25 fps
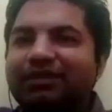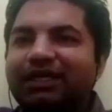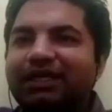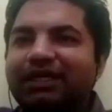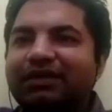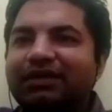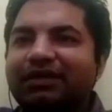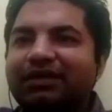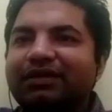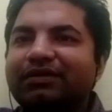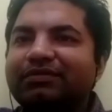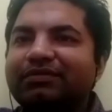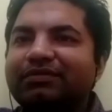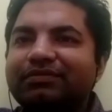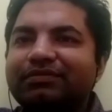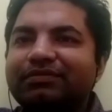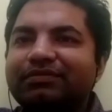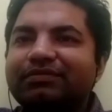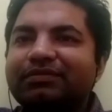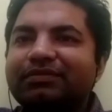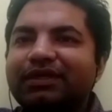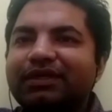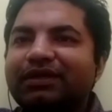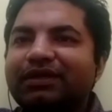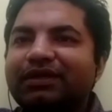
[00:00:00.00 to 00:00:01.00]

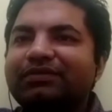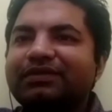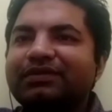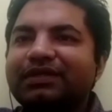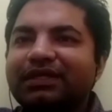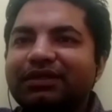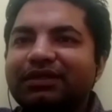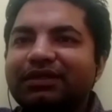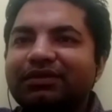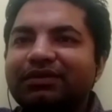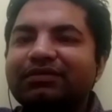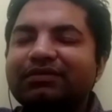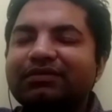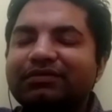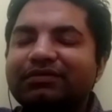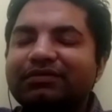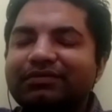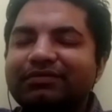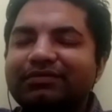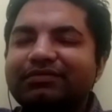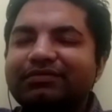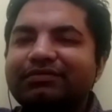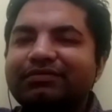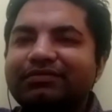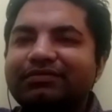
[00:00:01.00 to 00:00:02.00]
I could have shut down.
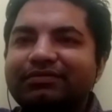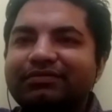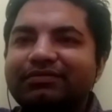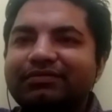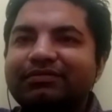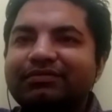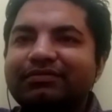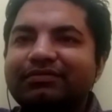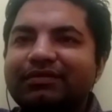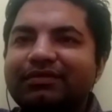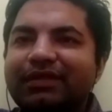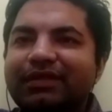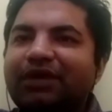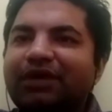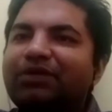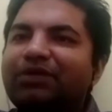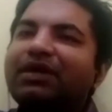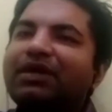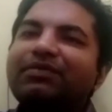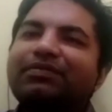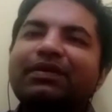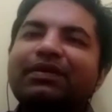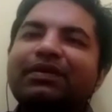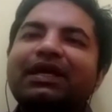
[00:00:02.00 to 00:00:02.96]
I would have,